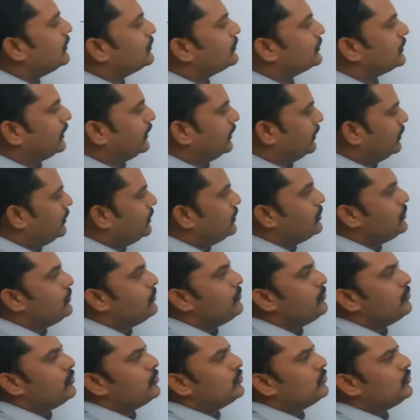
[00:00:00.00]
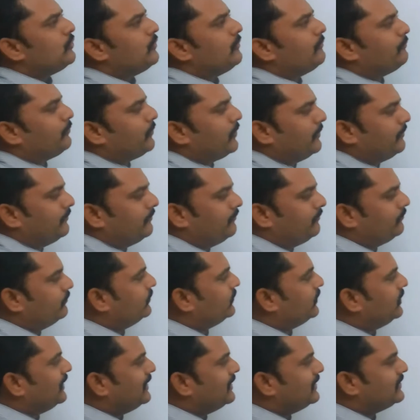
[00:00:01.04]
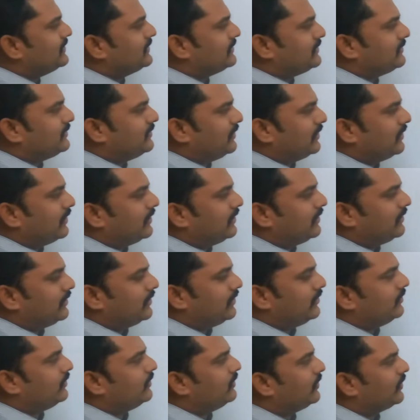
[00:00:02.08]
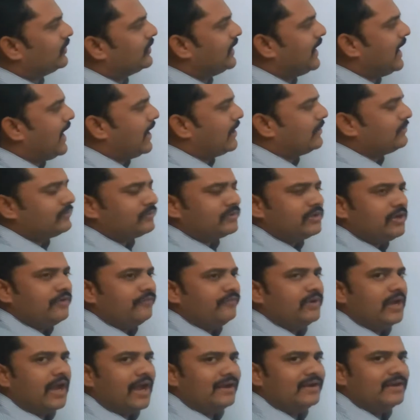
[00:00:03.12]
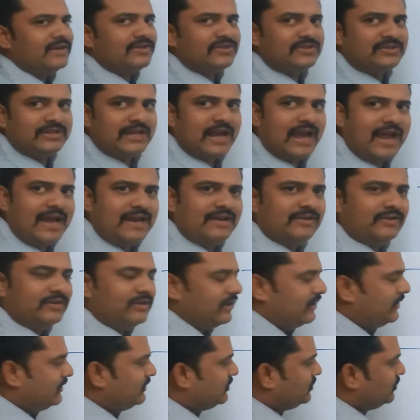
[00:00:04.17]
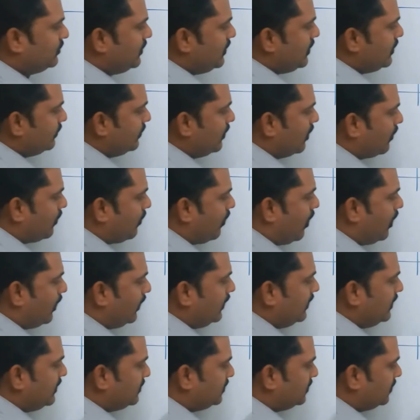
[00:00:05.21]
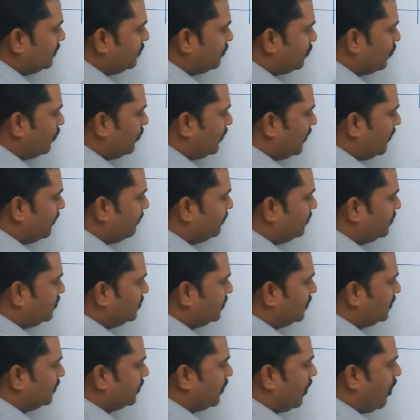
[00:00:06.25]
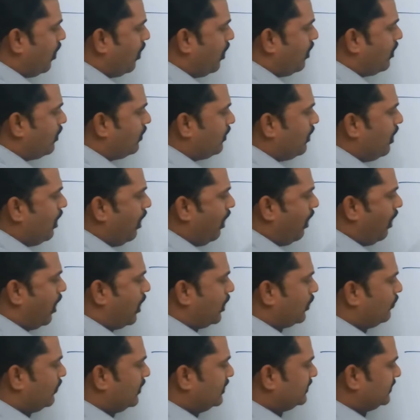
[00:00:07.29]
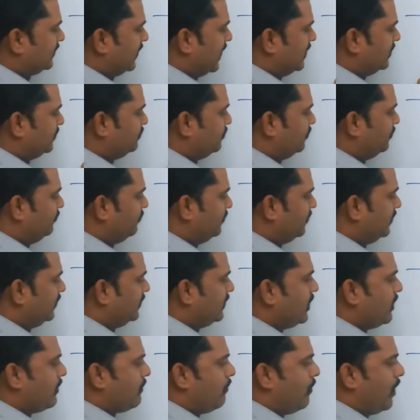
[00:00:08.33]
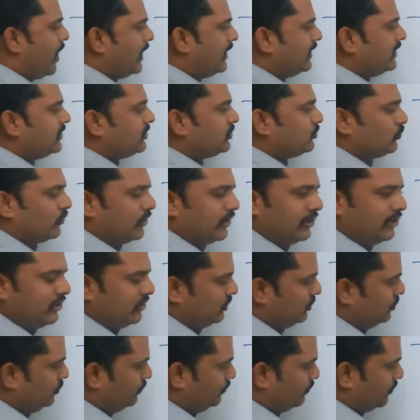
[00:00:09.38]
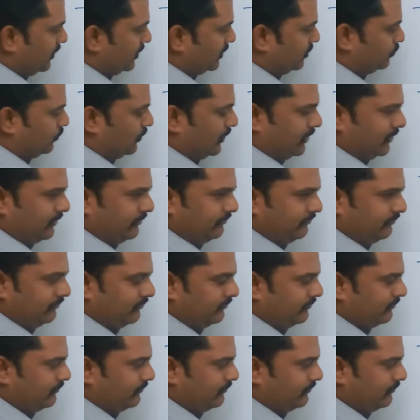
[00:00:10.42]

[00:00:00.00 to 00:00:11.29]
see. So from these graphs, we understand that the correlation coefficient R always lies between -1 to +1.